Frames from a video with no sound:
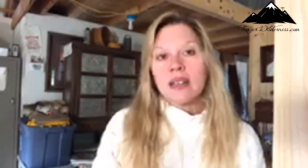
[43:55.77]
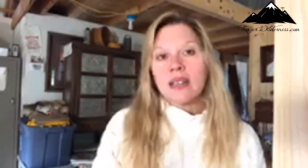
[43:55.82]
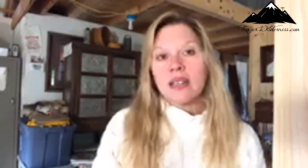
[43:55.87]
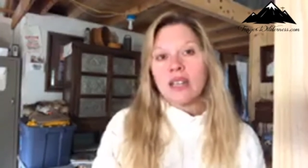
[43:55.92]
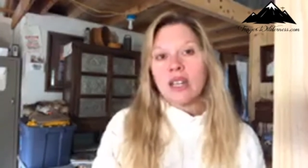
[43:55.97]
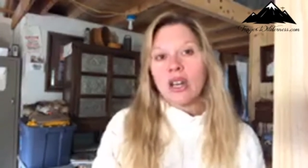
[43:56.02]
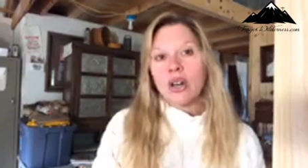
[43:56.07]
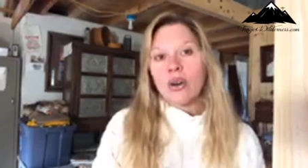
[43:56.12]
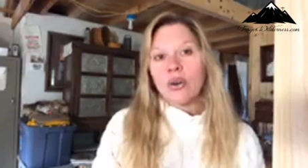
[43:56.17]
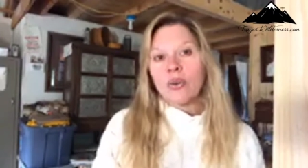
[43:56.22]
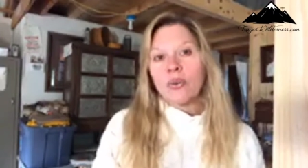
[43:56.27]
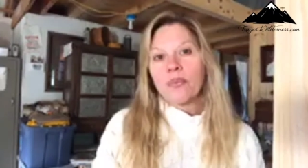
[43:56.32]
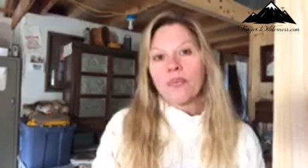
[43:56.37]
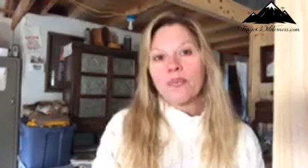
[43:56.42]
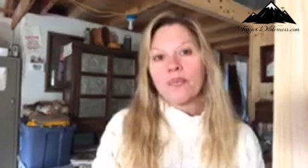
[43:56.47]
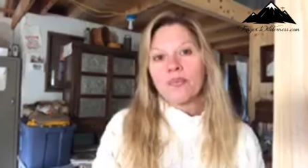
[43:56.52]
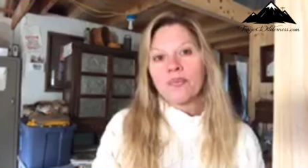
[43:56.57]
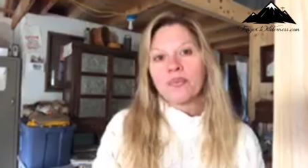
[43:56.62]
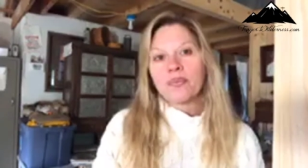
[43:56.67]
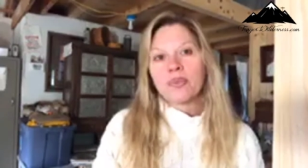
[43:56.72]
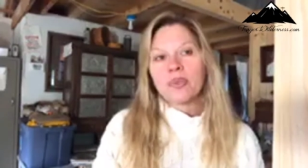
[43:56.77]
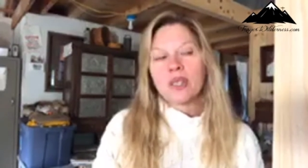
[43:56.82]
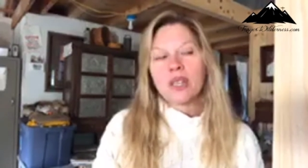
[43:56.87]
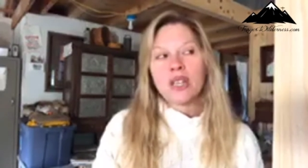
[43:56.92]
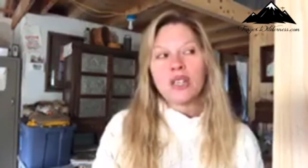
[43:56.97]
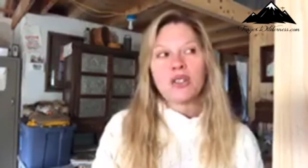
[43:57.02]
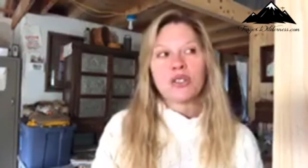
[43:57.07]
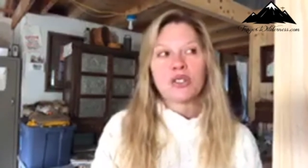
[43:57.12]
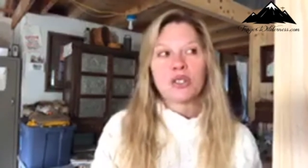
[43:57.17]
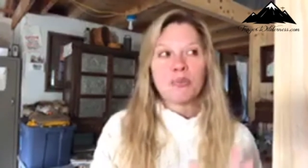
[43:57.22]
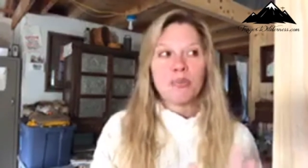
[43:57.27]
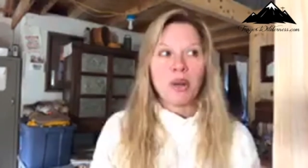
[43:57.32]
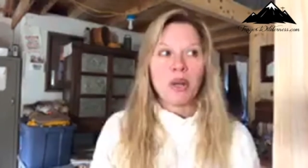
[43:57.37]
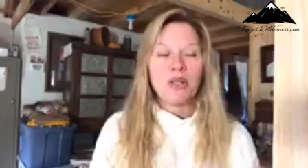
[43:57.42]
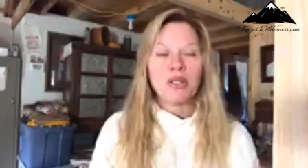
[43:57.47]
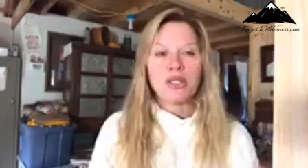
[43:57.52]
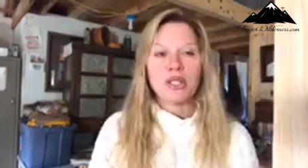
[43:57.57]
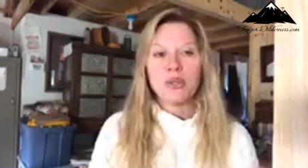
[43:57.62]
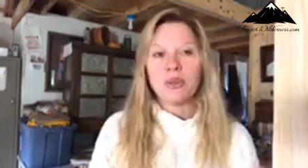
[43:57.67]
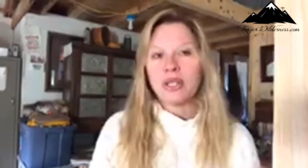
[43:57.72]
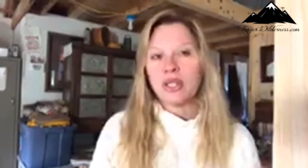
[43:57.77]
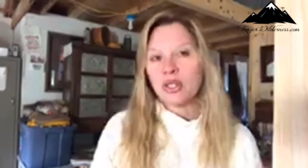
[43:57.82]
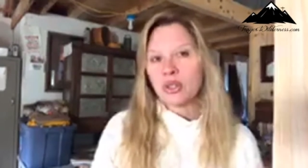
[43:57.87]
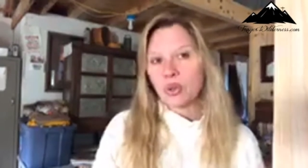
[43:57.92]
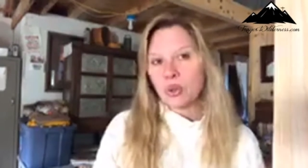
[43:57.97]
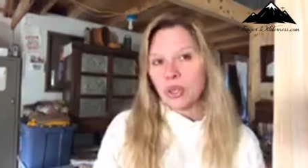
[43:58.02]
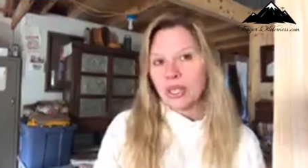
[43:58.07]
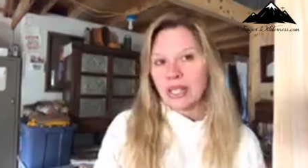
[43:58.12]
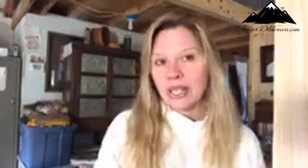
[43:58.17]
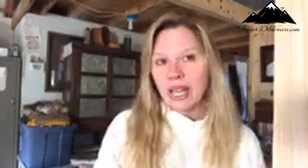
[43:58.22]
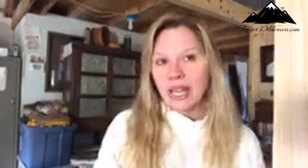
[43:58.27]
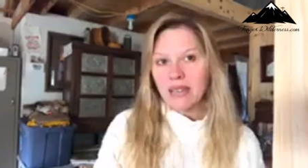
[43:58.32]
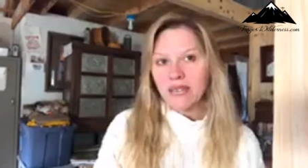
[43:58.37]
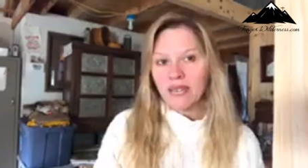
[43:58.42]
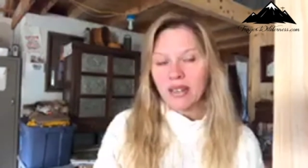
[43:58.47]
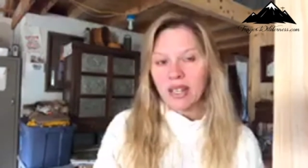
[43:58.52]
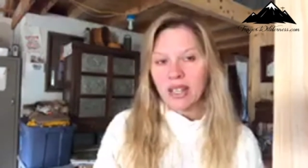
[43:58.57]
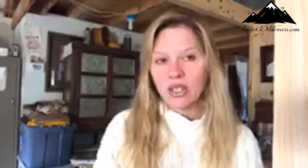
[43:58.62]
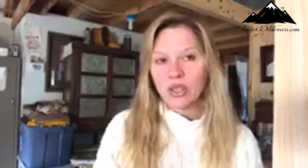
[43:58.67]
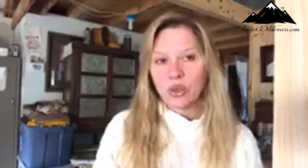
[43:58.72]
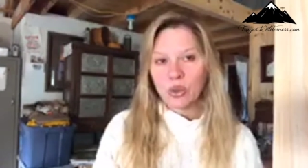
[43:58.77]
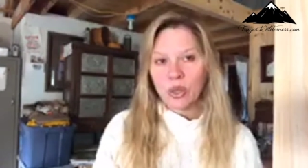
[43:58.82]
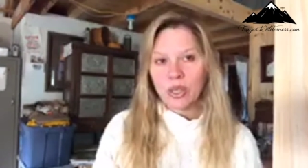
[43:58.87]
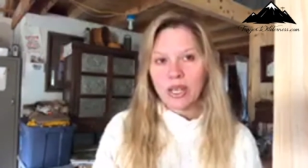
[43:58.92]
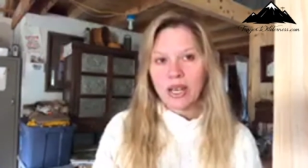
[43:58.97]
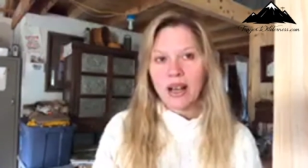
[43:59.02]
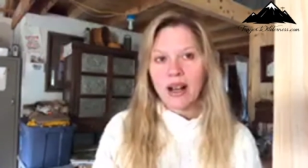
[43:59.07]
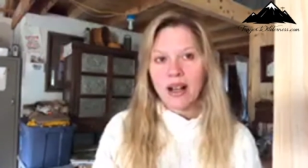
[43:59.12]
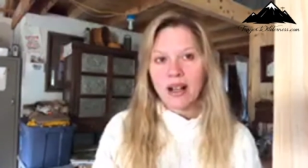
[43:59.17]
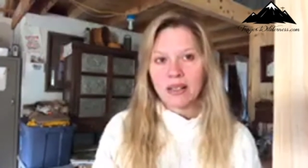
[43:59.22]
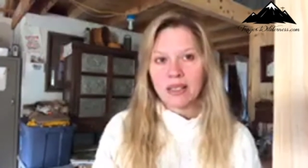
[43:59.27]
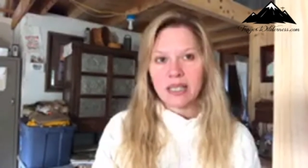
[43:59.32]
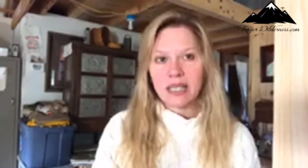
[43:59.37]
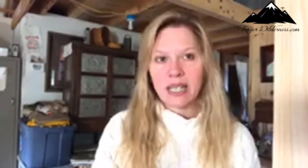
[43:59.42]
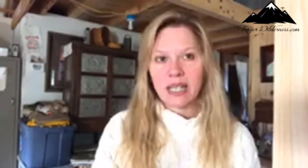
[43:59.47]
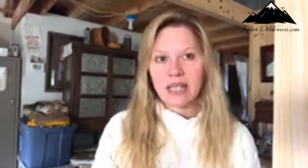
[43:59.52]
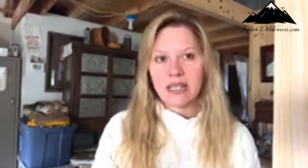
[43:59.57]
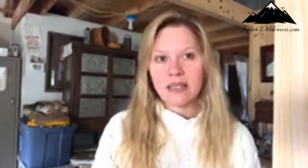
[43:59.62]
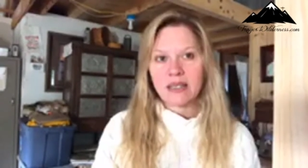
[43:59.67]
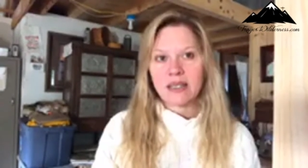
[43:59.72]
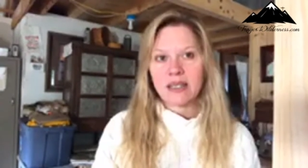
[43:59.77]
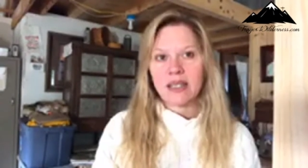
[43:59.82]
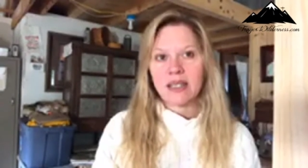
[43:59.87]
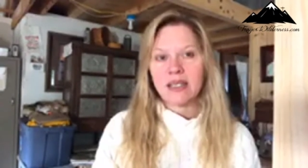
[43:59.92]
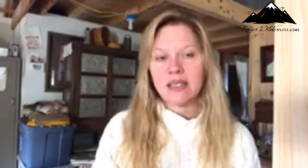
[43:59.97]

you know you're supposed to enjoy life and enjoy the holidays.